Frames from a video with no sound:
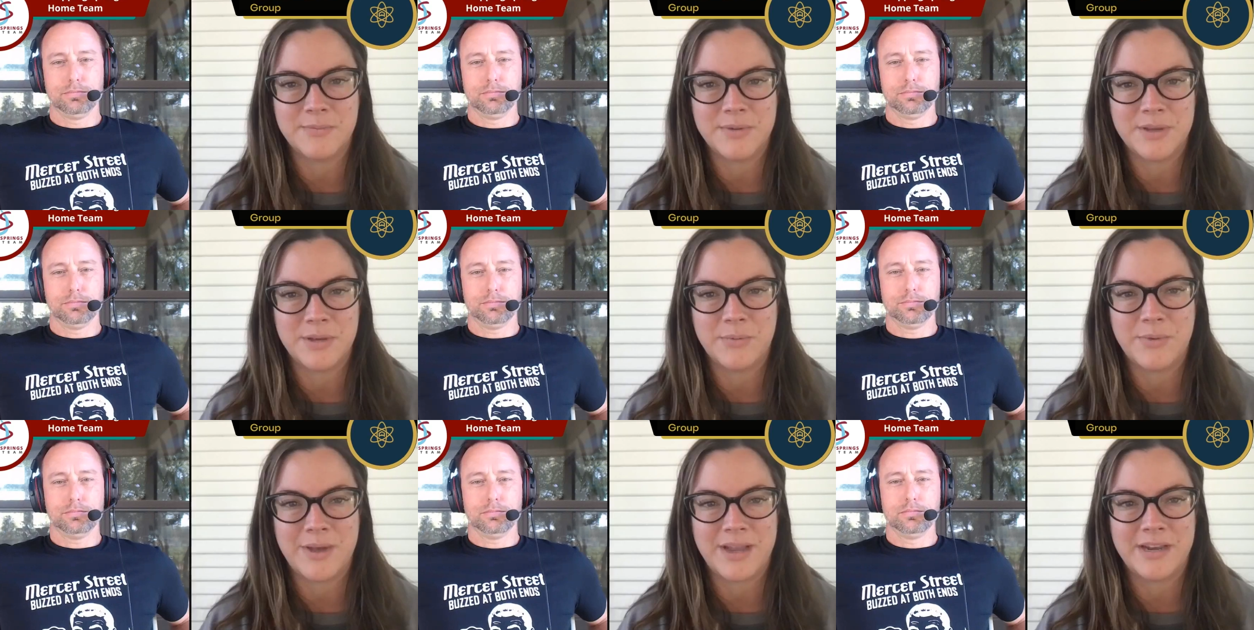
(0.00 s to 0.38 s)

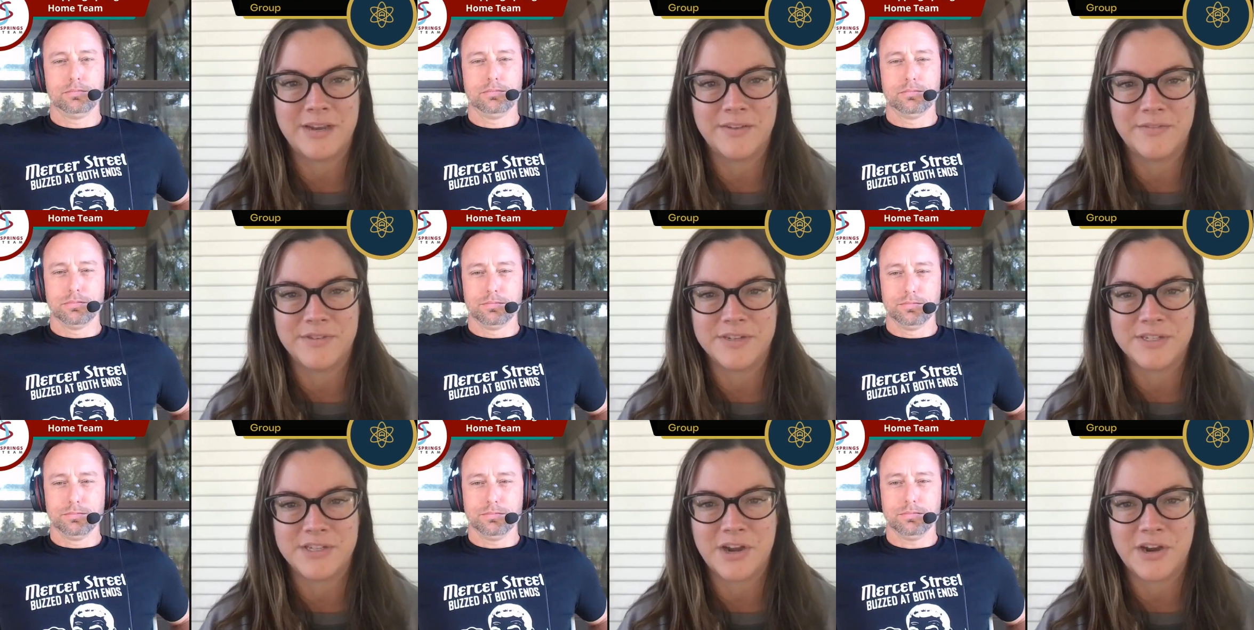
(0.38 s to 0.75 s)
Speaker 1: to be a
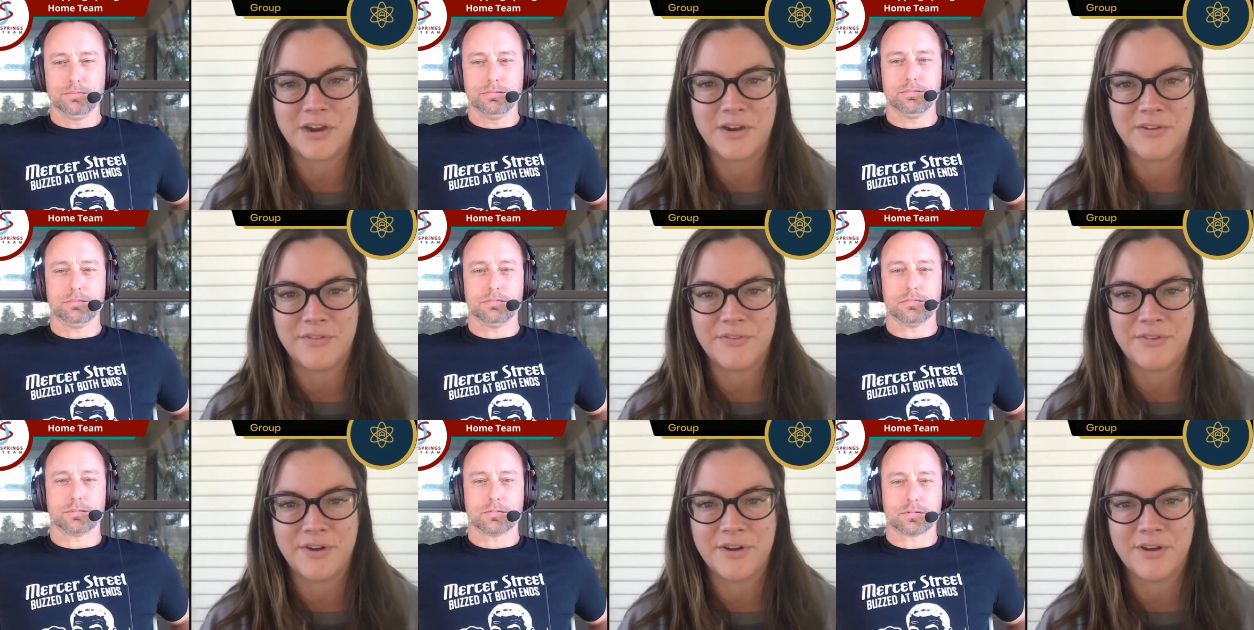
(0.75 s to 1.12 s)
wedding
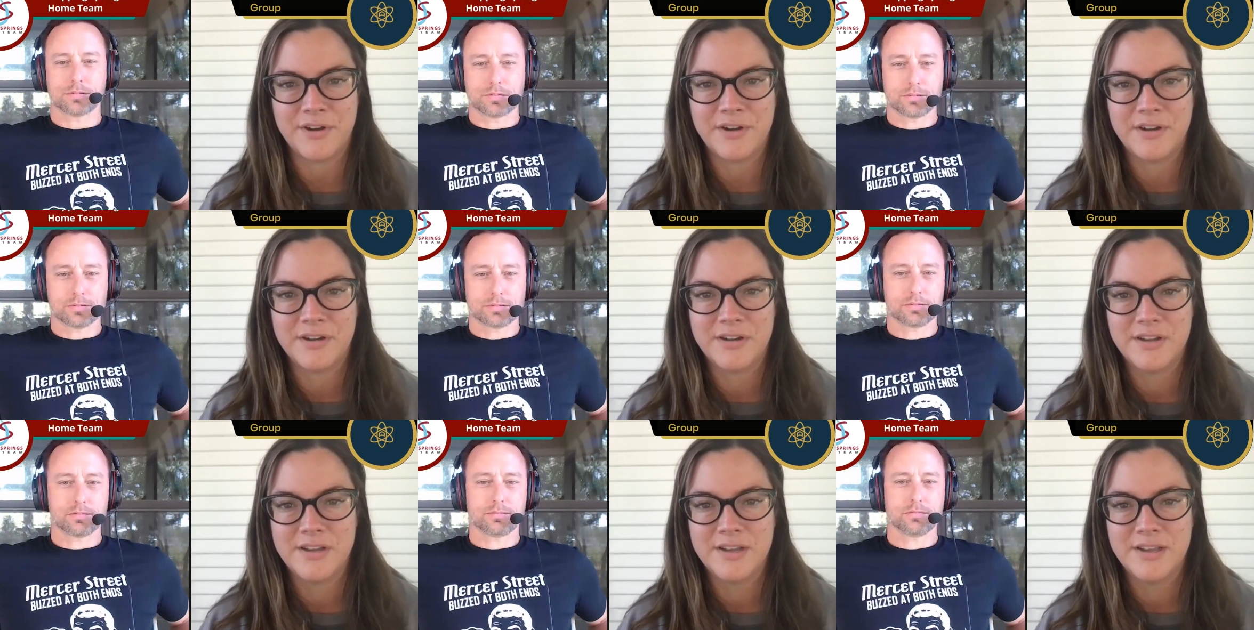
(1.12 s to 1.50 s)

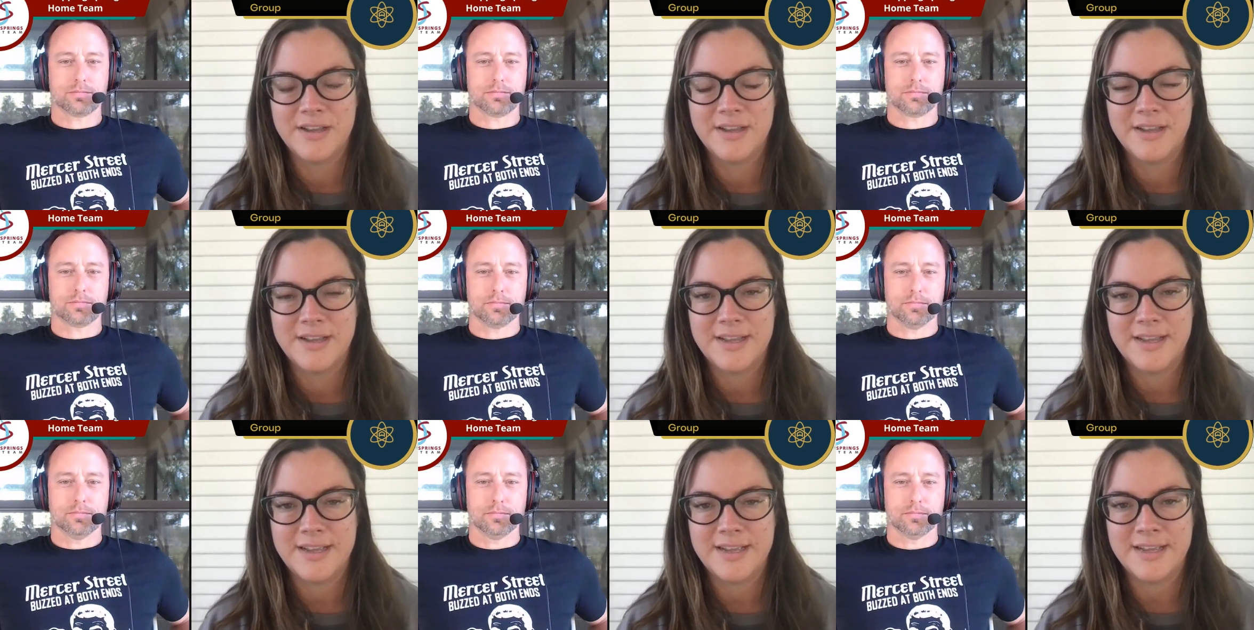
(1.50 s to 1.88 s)
photographer,
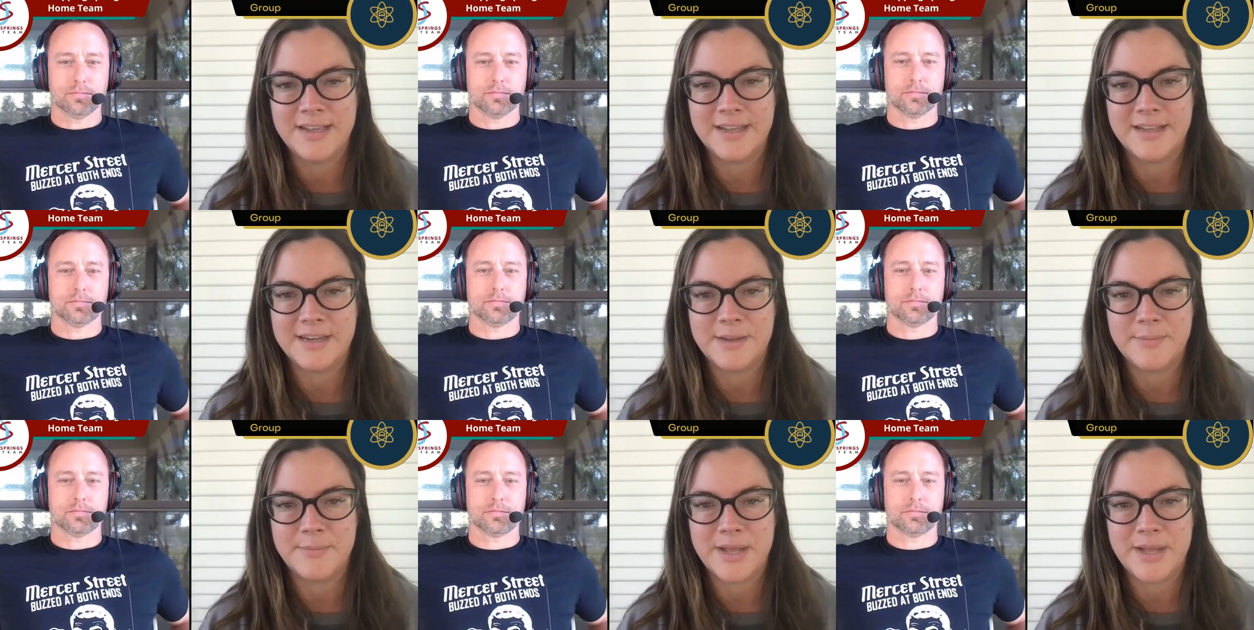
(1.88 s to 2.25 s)
and I